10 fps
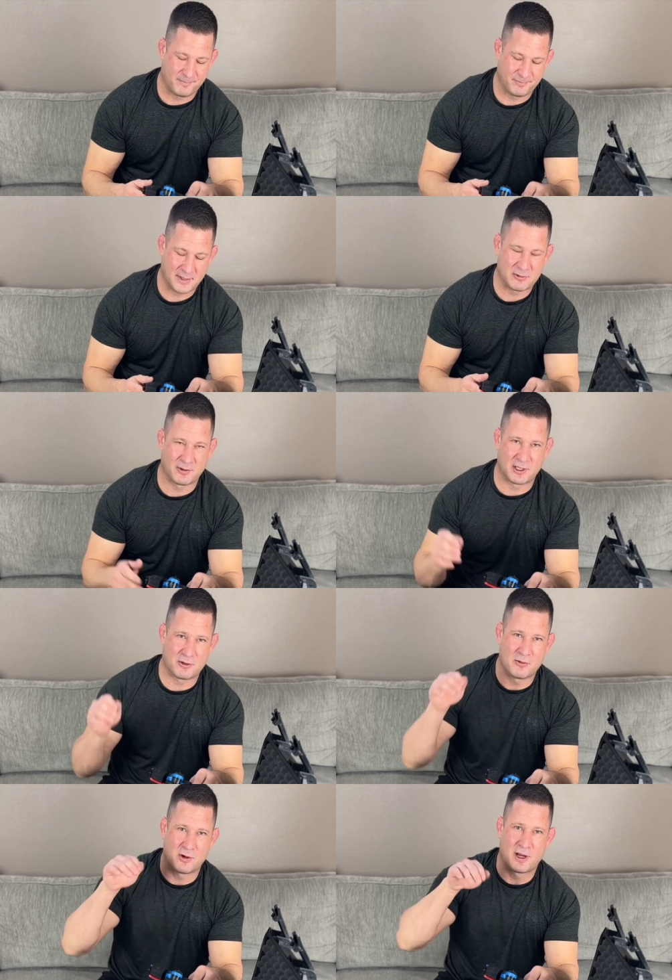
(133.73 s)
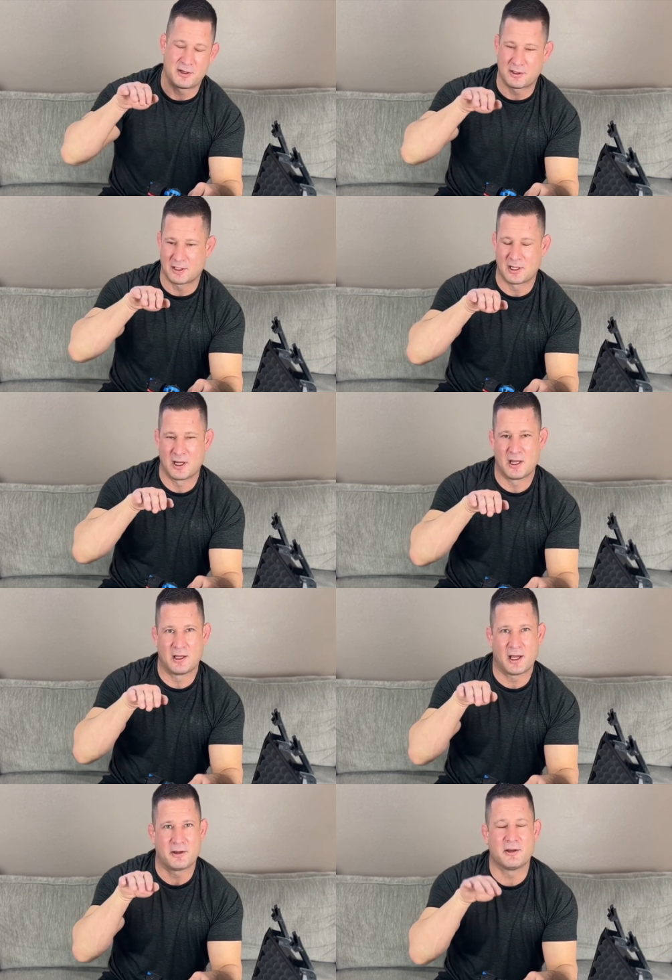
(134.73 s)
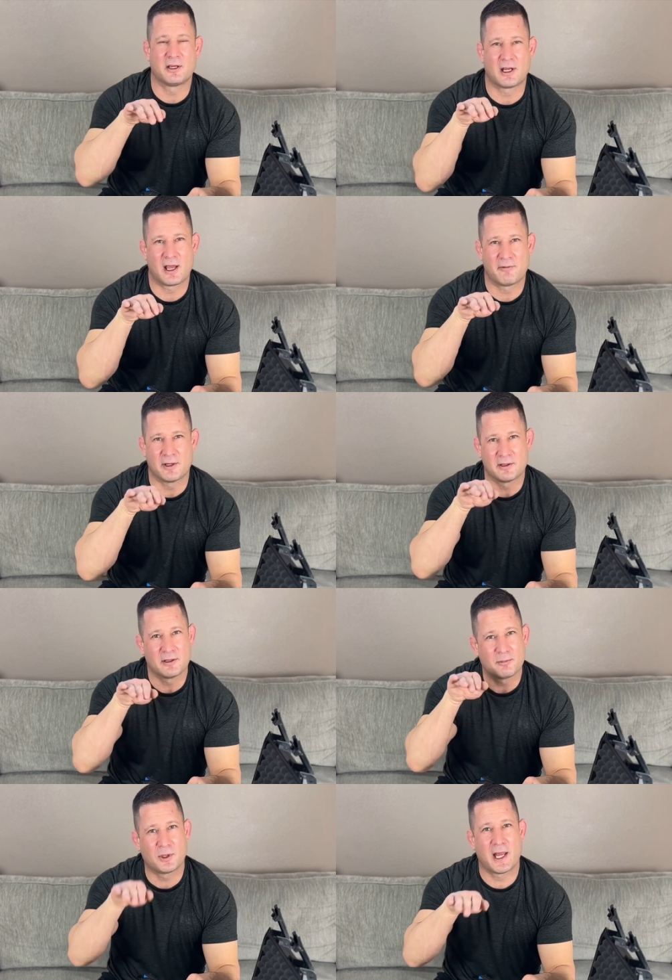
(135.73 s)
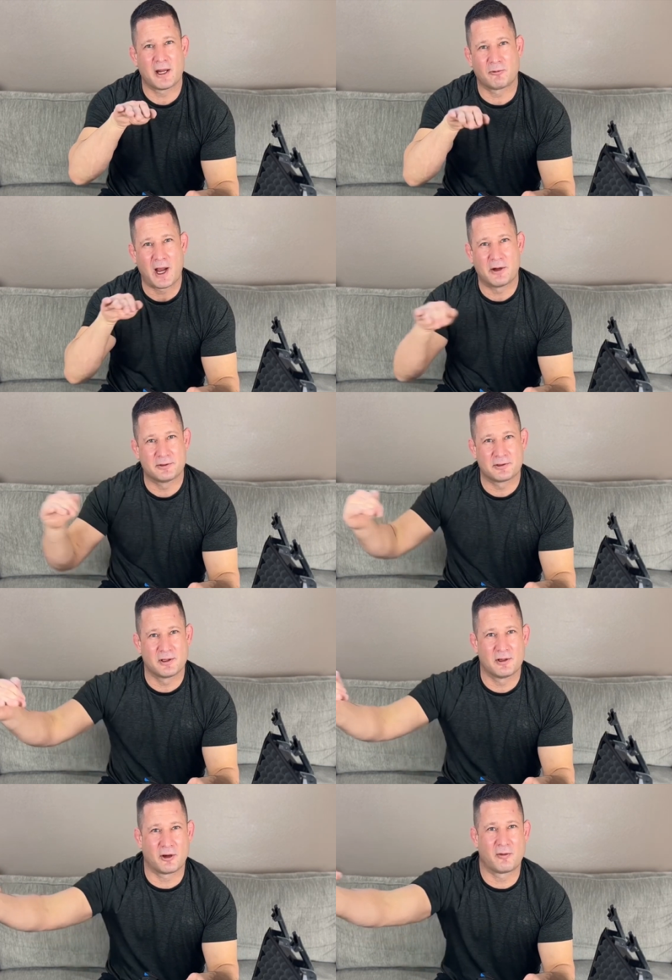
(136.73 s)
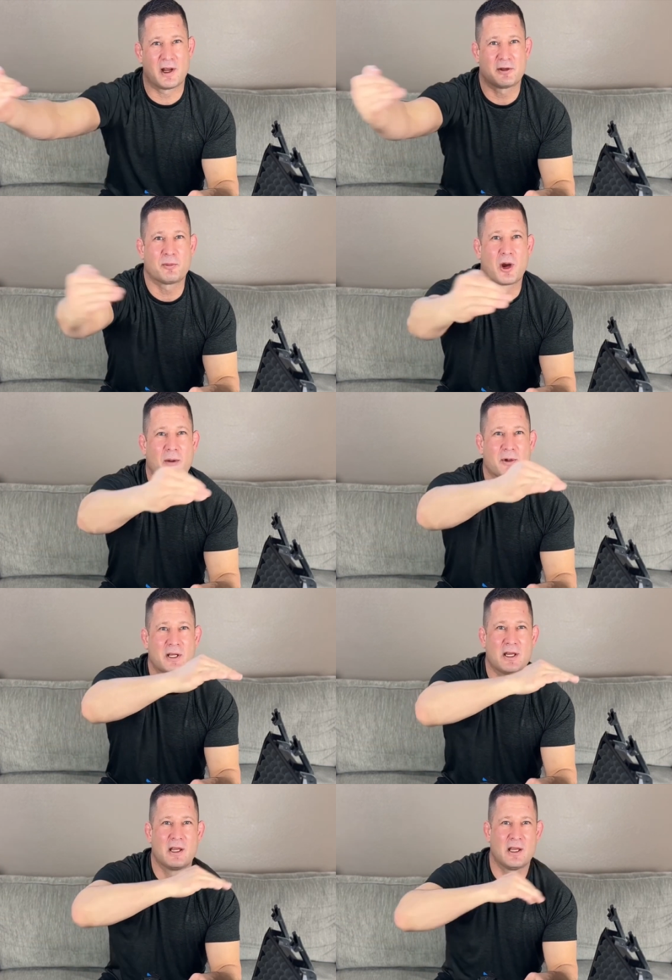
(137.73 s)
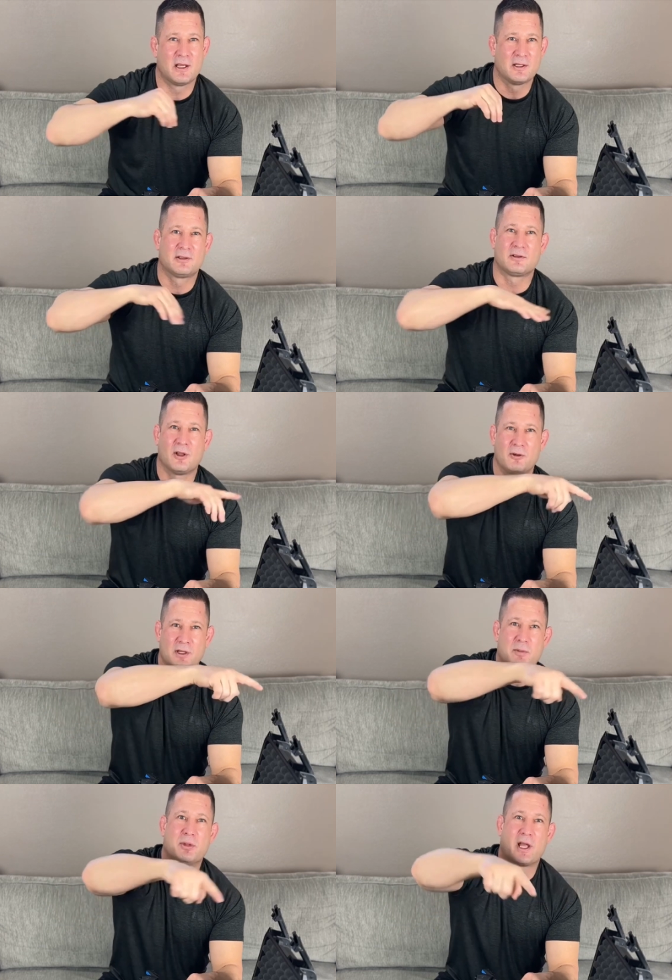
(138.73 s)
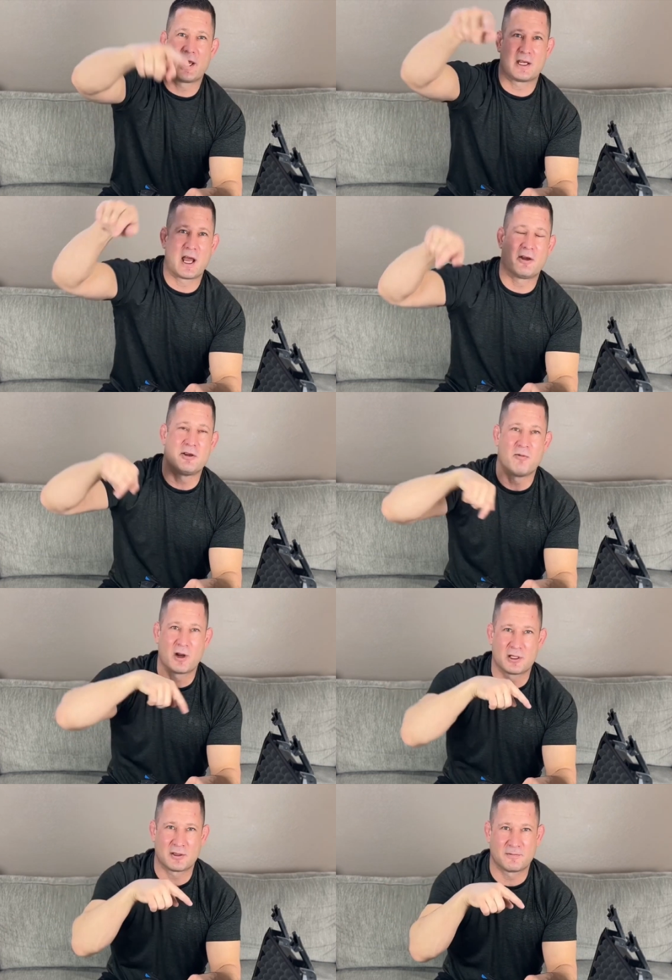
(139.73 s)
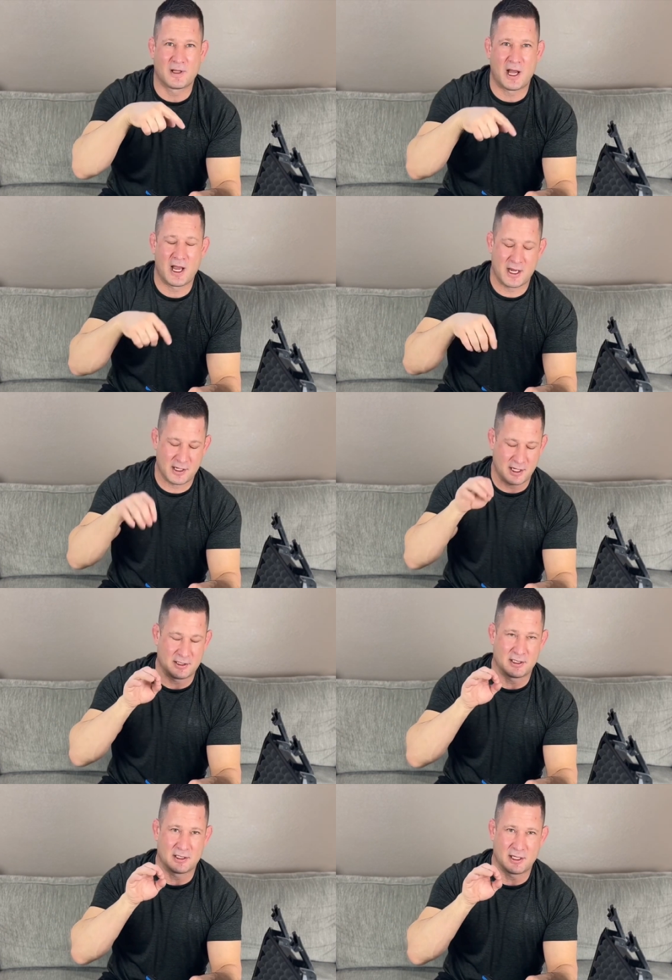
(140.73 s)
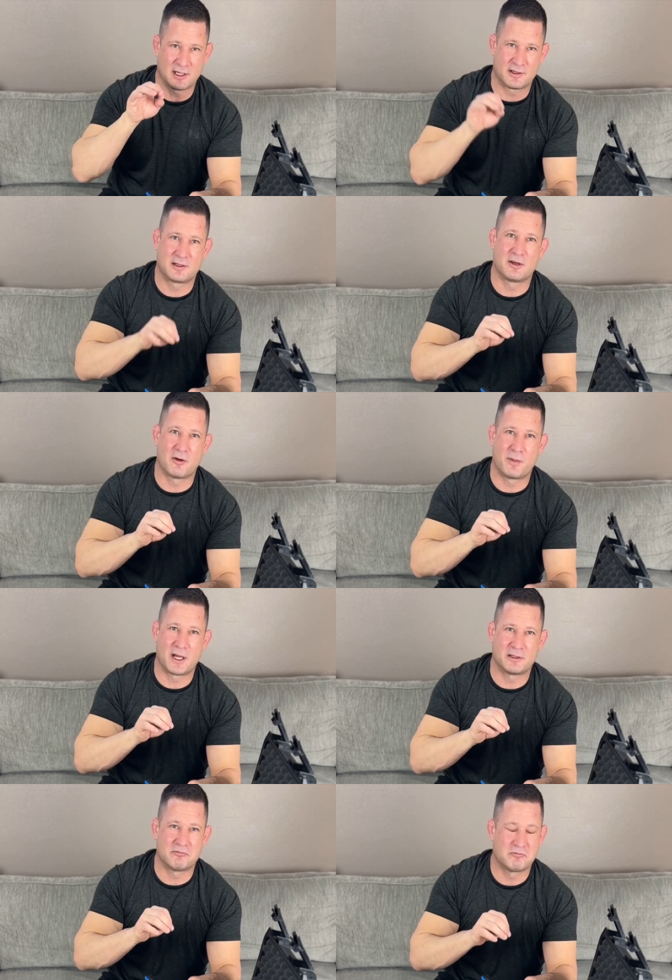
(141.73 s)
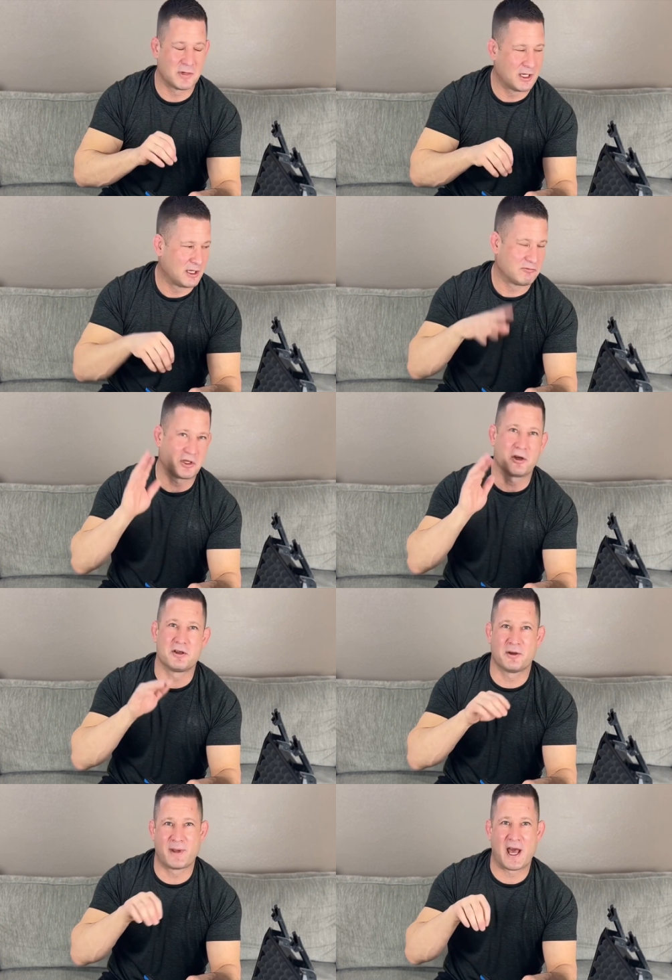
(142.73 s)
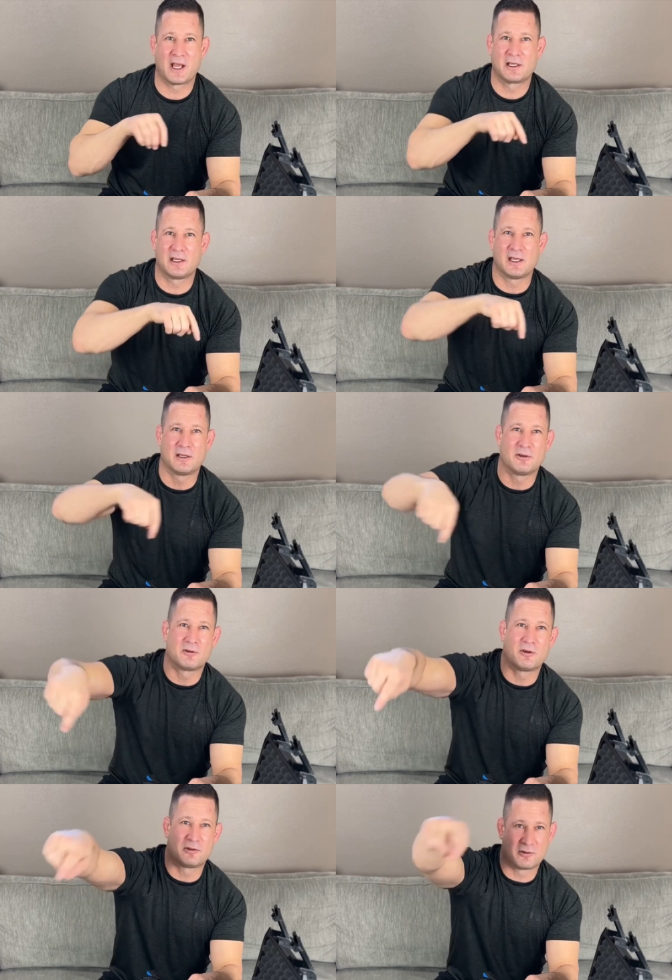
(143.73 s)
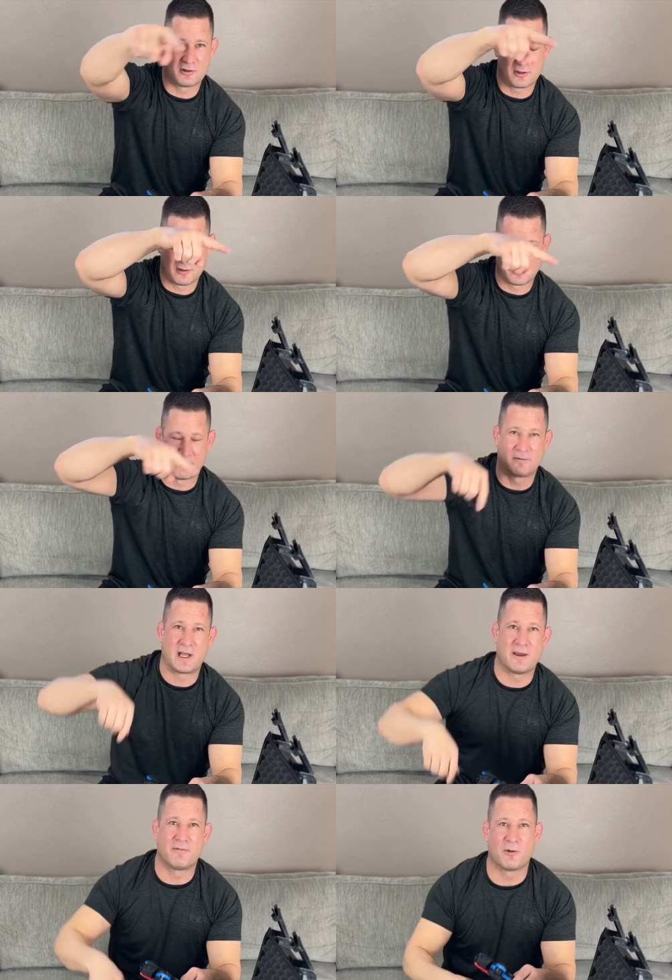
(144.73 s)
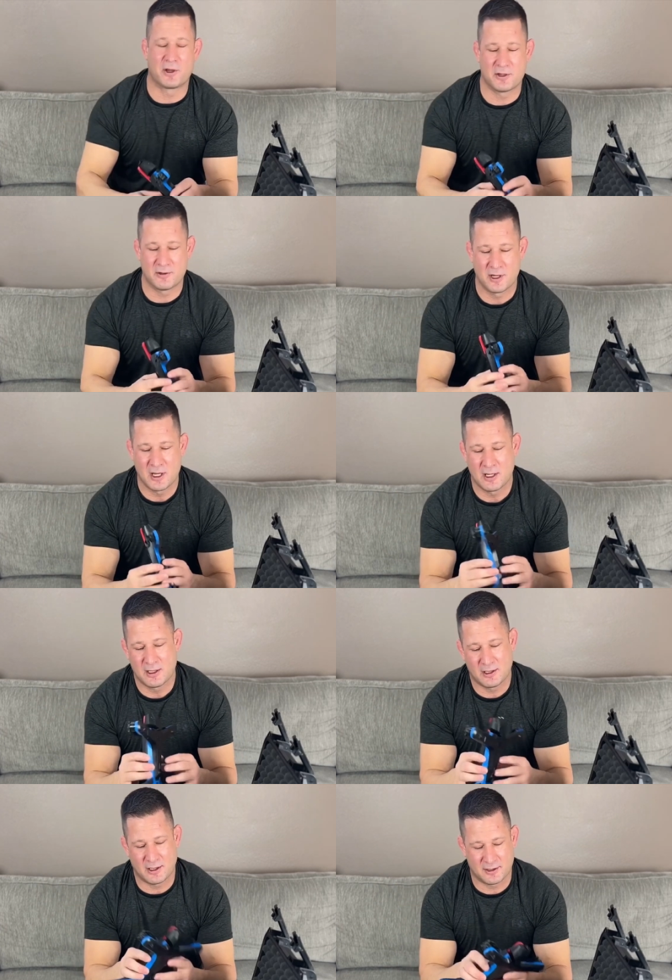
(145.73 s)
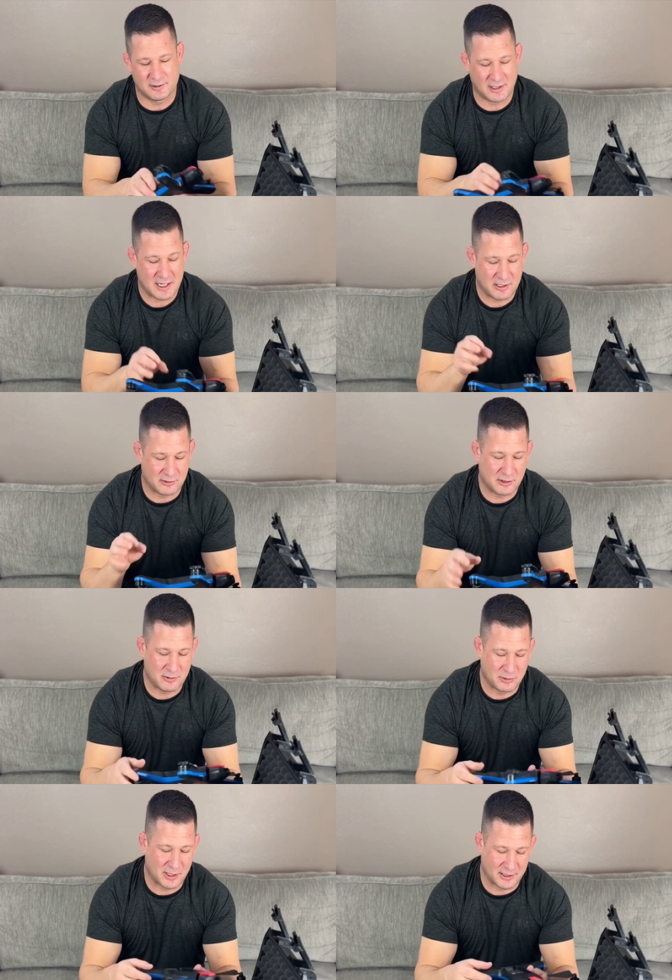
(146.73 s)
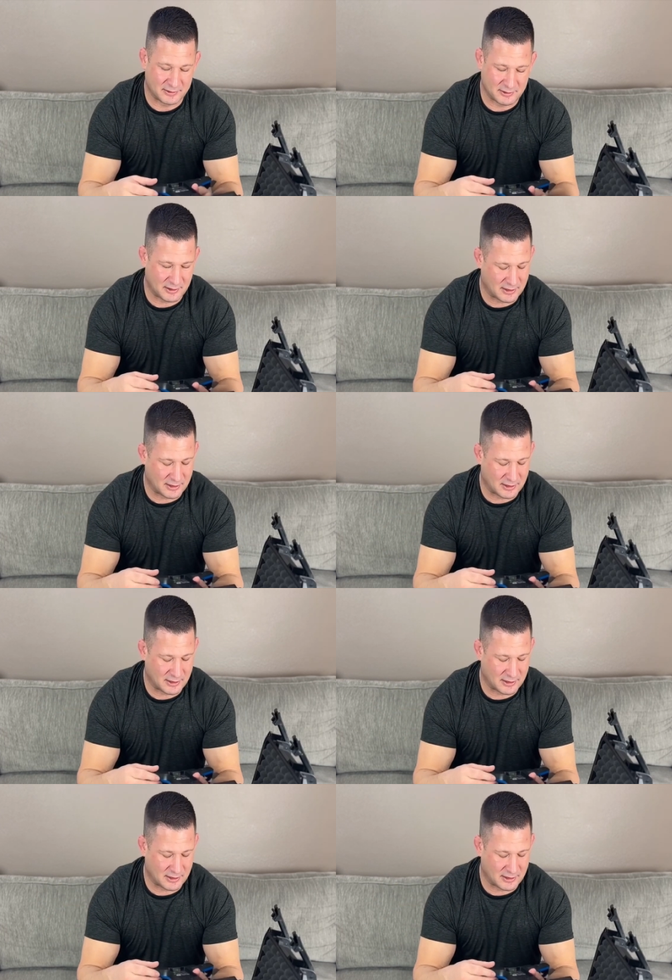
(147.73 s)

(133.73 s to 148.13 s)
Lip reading: It's really cool how you can have it plan routes around a property, slowly plan how you want it to fly, and then hit a single button, turn your back, and it'll go do the flight for you. Skydio 2 Plus,